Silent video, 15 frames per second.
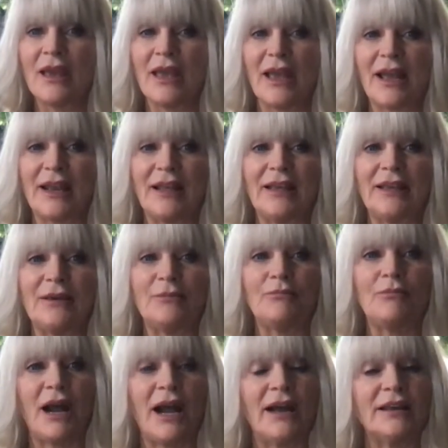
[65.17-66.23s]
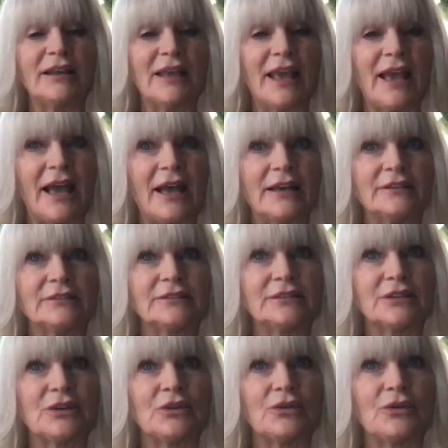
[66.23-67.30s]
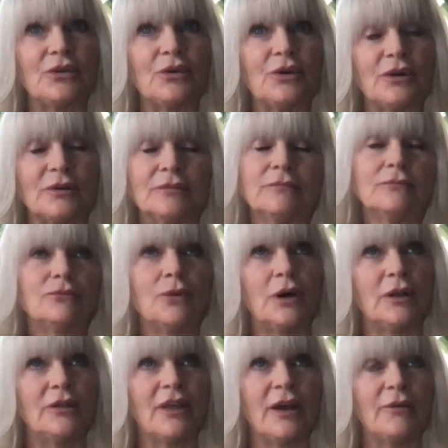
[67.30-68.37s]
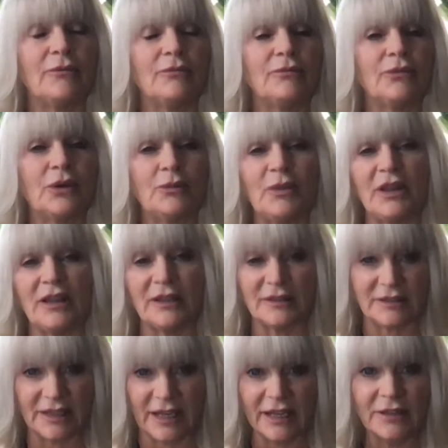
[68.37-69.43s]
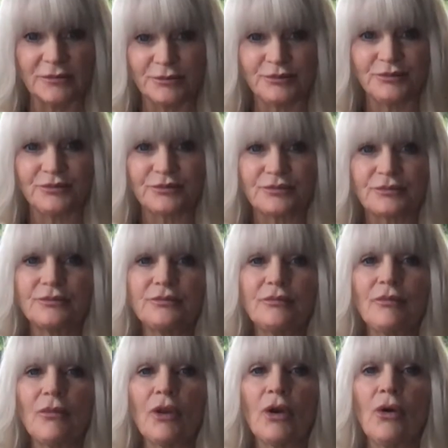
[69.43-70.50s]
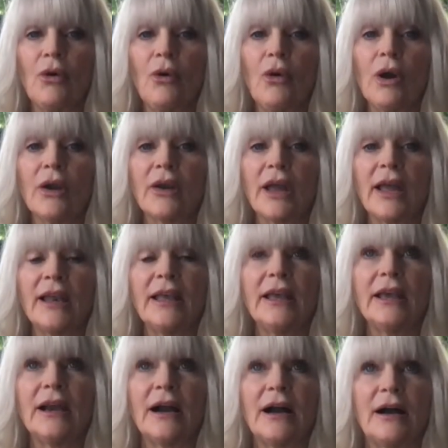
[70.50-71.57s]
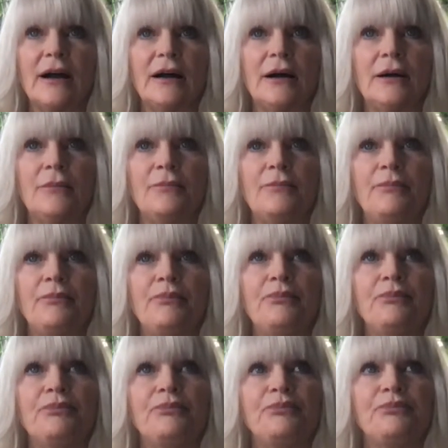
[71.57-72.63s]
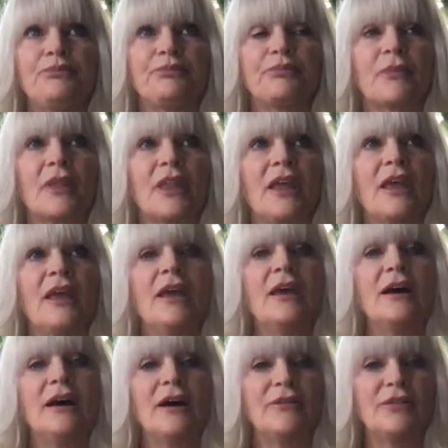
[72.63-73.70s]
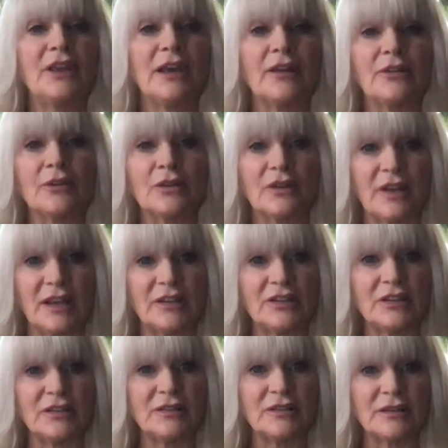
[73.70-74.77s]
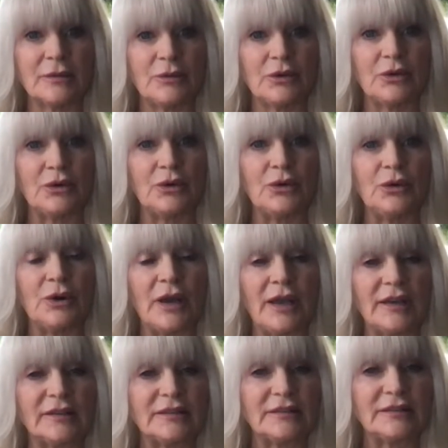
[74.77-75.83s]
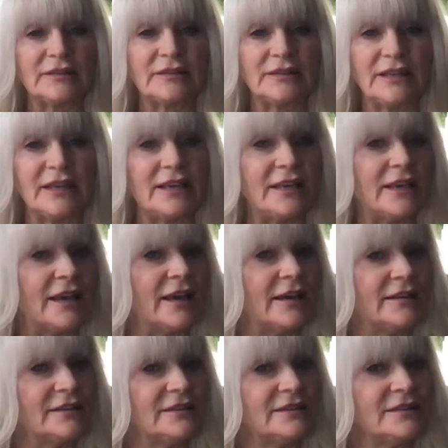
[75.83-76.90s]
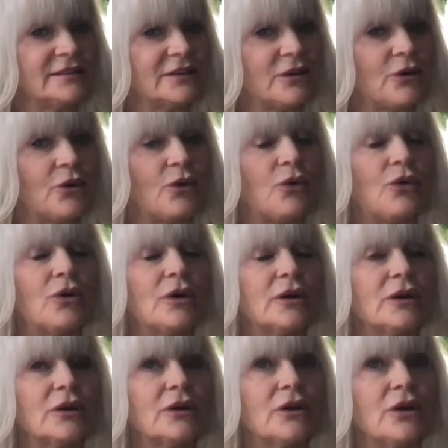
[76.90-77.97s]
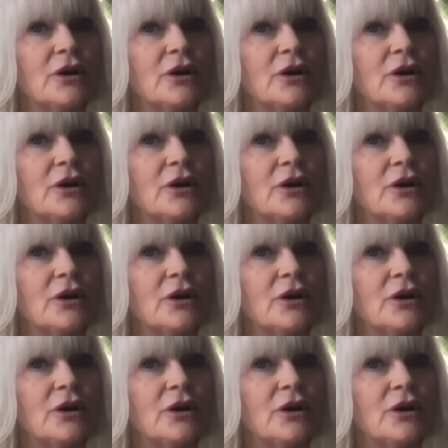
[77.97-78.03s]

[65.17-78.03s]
any podcast, or well, that would be listening, or any um, of the other stations, WSCS, or